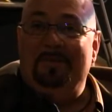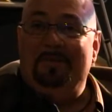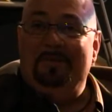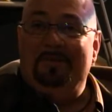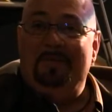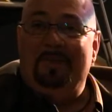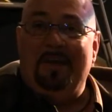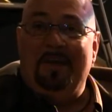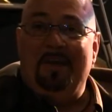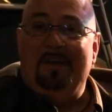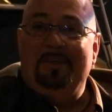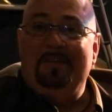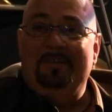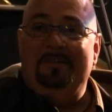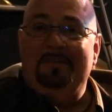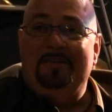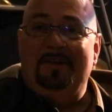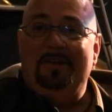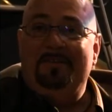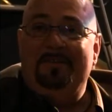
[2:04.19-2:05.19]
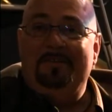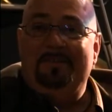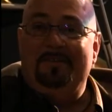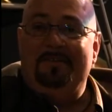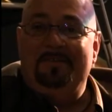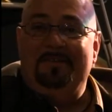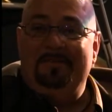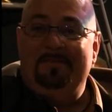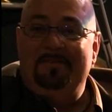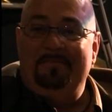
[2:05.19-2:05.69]
You can't,
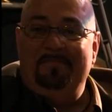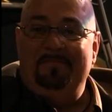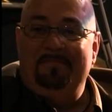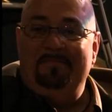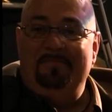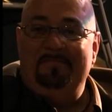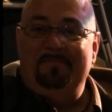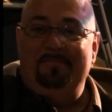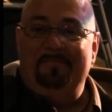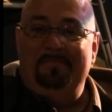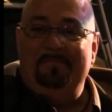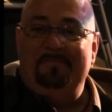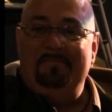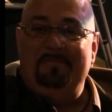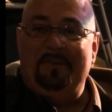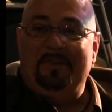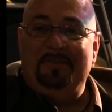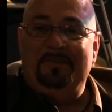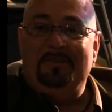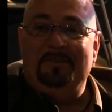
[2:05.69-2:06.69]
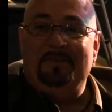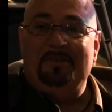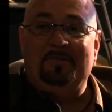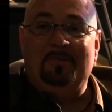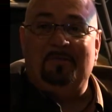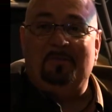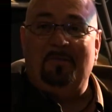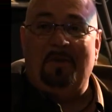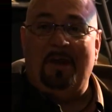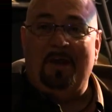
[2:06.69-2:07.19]
that's
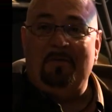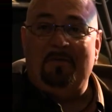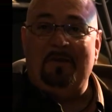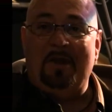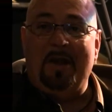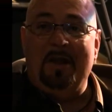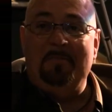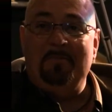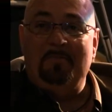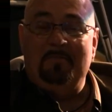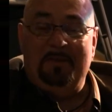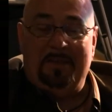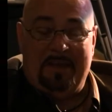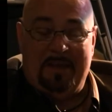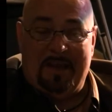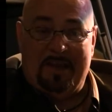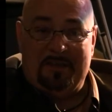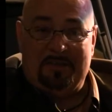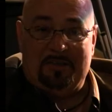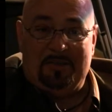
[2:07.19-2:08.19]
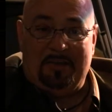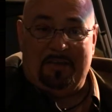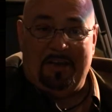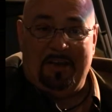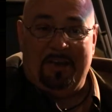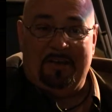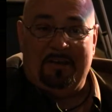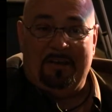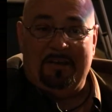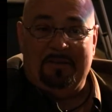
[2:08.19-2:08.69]
just outright BS. You
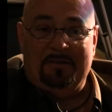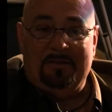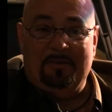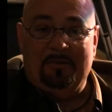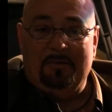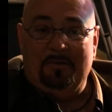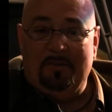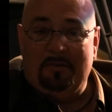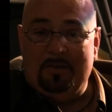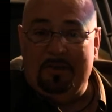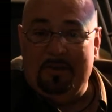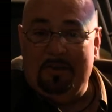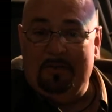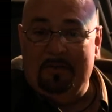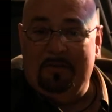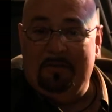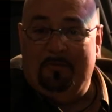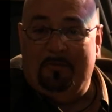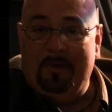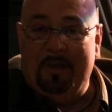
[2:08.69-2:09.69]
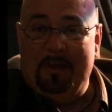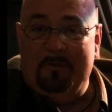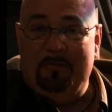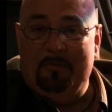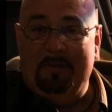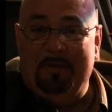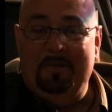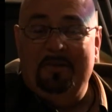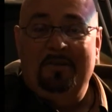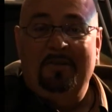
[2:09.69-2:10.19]
can't, you're the leader of the
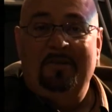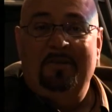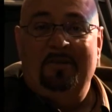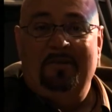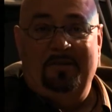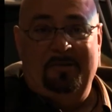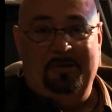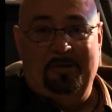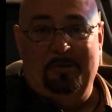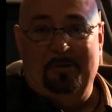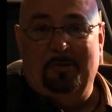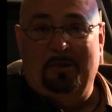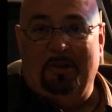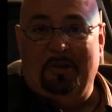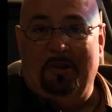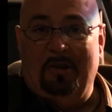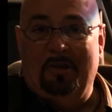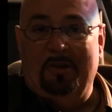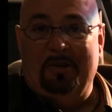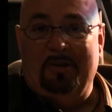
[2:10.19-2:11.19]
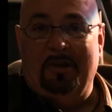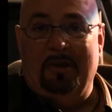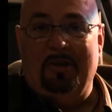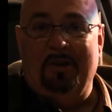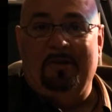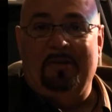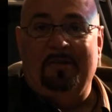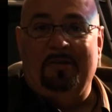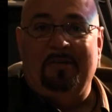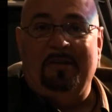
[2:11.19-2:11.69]
family, you belong
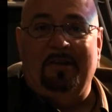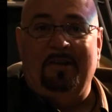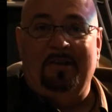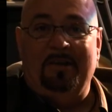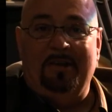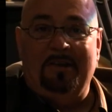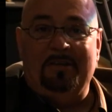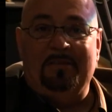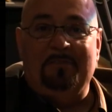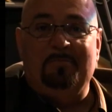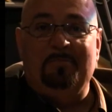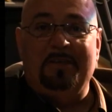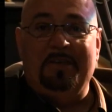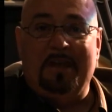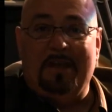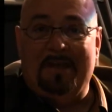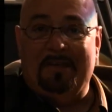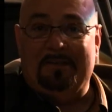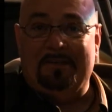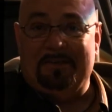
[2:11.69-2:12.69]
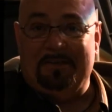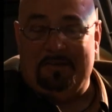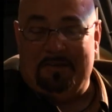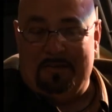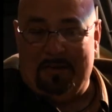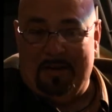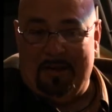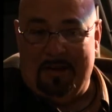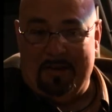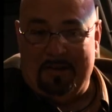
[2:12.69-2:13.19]
there, and that's BS that
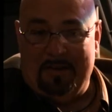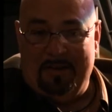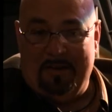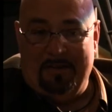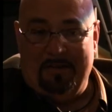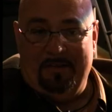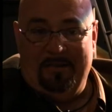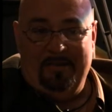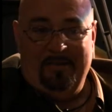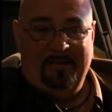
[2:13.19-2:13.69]
you're not there.